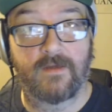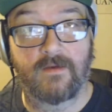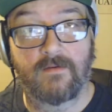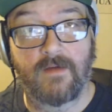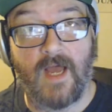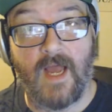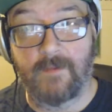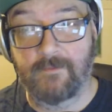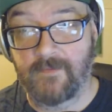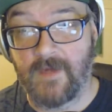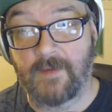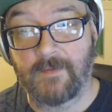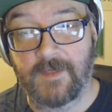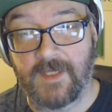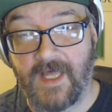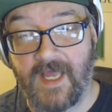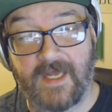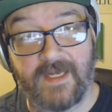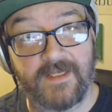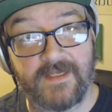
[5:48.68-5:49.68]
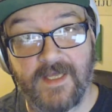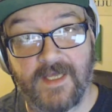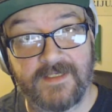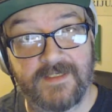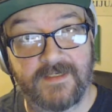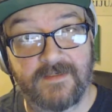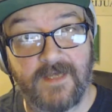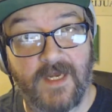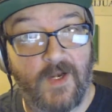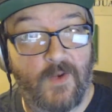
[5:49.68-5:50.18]
I'm glad it doesn't.
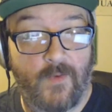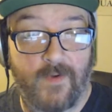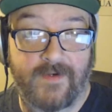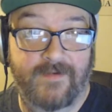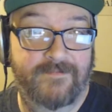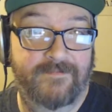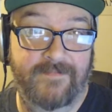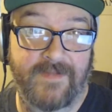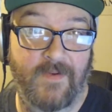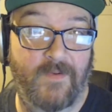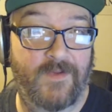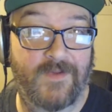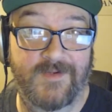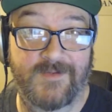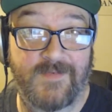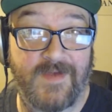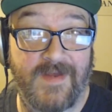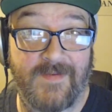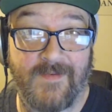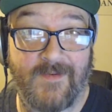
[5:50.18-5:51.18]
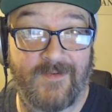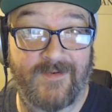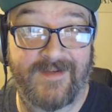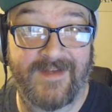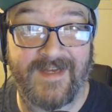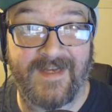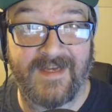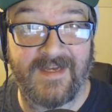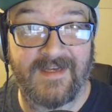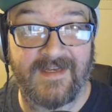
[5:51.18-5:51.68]
I don't want to be one of those people.
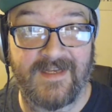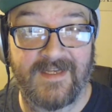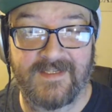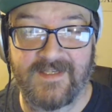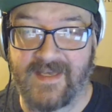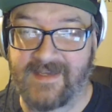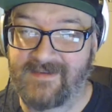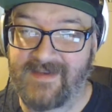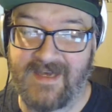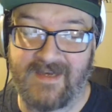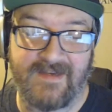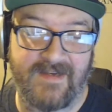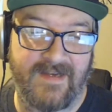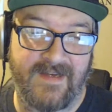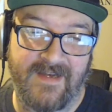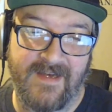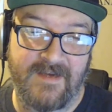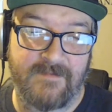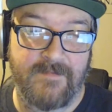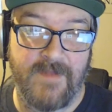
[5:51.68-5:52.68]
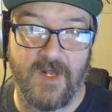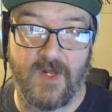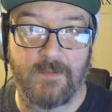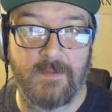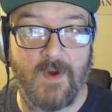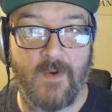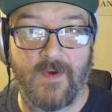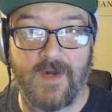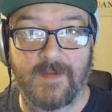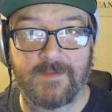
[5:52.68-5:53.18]
It's like, nah, medical
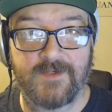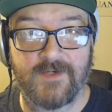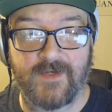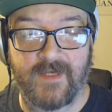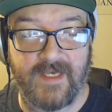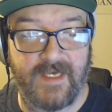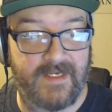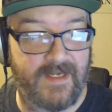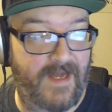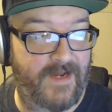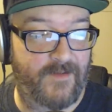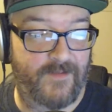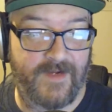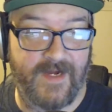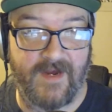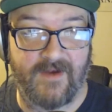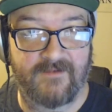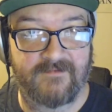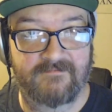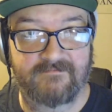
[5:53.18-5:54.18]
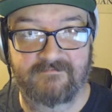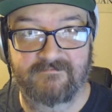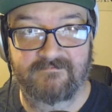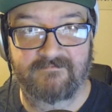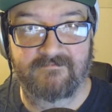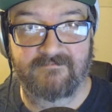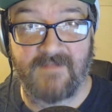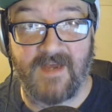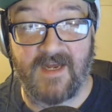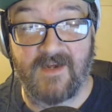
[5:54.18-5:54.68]
marijuana helps your kid. I don't
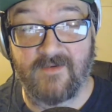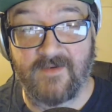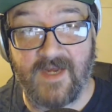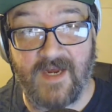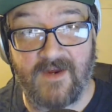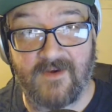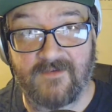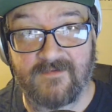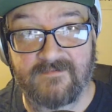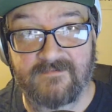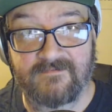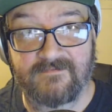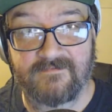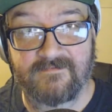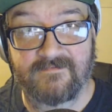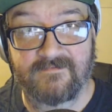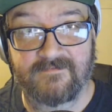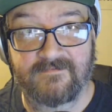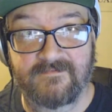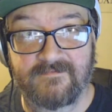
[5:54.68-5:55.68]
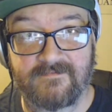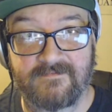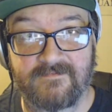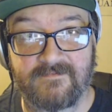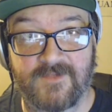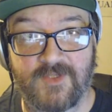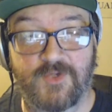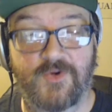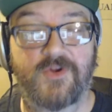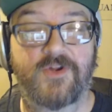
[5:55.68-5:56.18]
care.
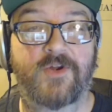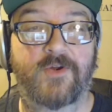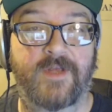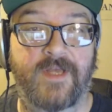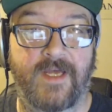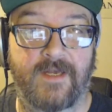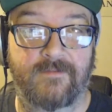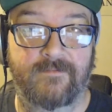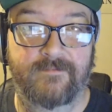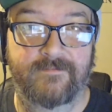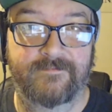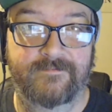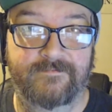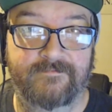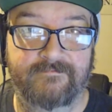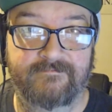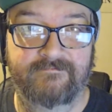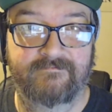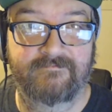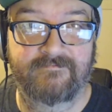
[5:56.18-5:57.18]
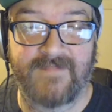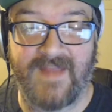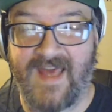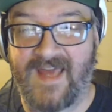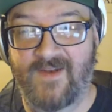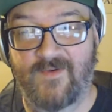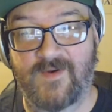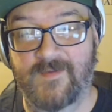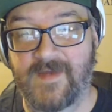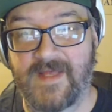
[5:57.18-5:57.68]
Screw your kid. I
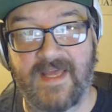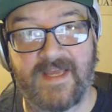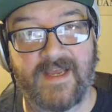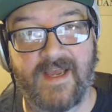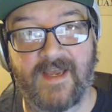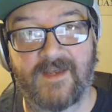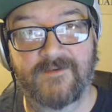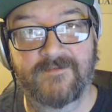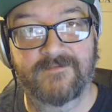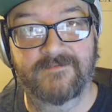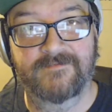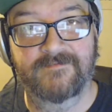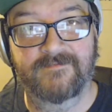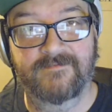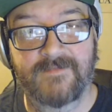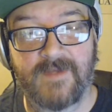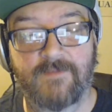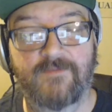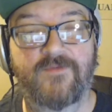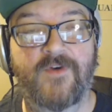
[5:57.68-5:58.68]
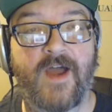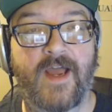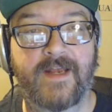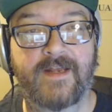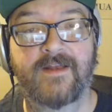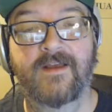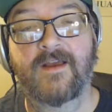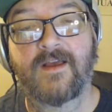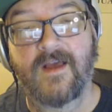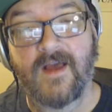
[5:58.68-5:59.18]
don't want to be that guy. I'm fine
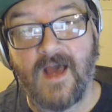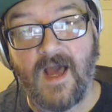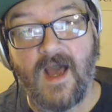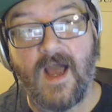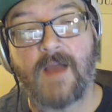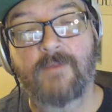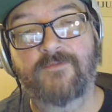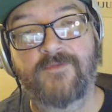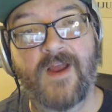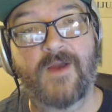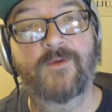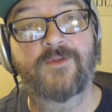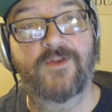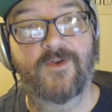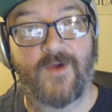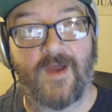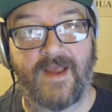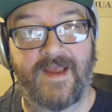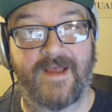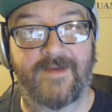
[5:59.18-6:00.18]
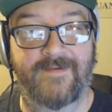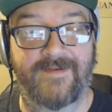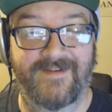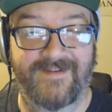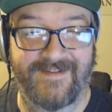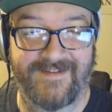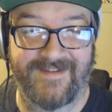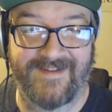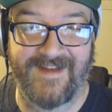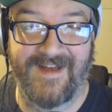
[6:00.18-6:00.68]
with who I
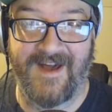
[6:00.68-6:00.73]
am.